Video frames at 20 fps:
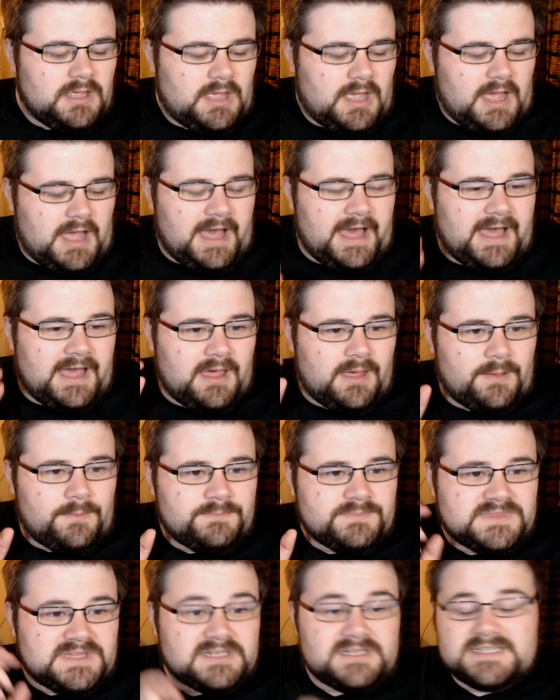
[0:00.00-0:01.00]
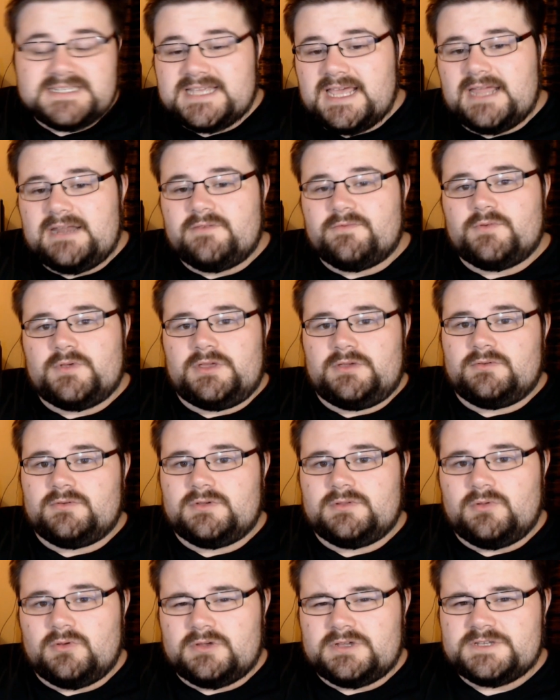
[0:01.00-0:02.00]
The design of
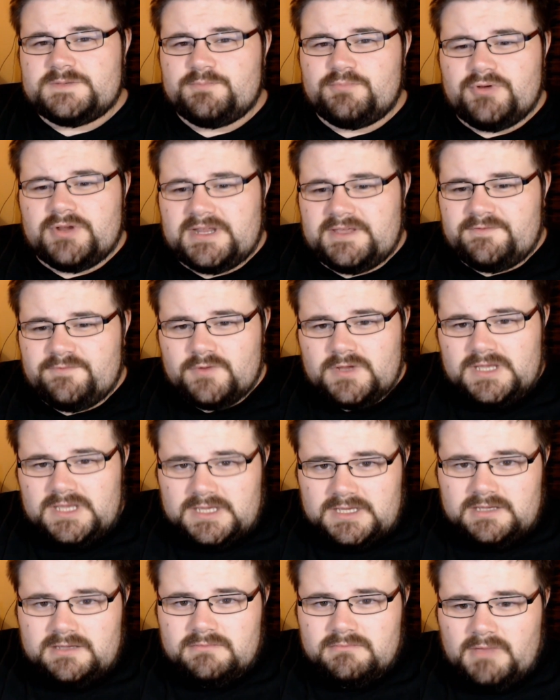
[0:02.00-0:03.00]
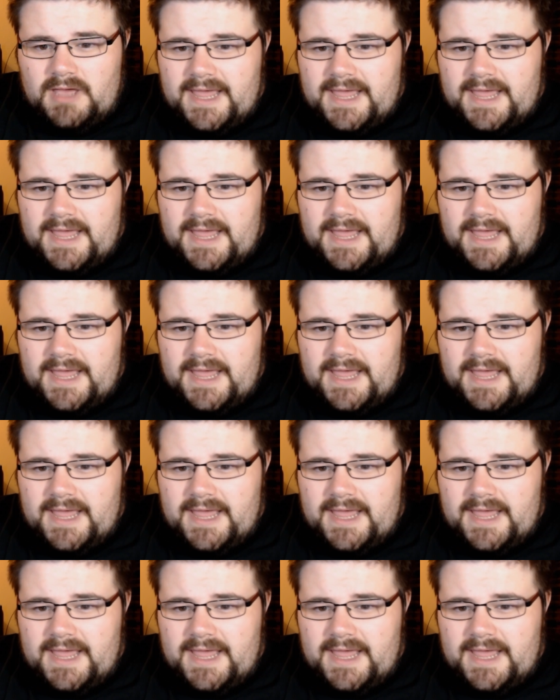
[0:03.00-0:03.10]
Ryuk looks pretty freaky.